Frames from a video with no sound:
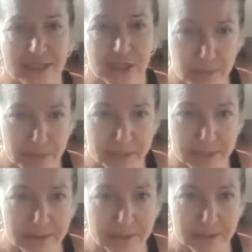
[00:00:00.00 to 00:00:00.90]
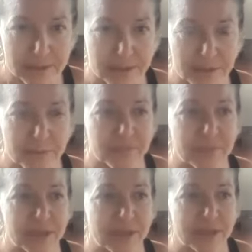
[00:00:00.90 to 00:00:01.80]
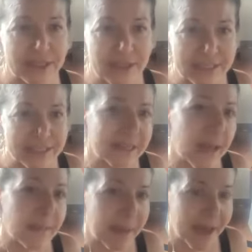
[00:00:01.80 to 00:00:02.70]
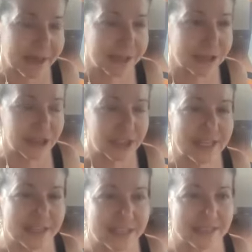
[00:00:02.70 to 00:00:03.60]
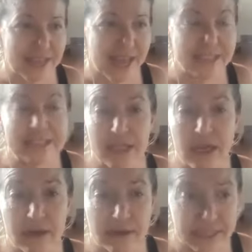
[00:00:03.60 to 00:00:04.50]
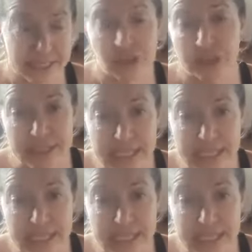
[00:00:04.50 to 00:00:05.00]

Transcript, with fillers: to humans, like, let's step back and look at this as an essential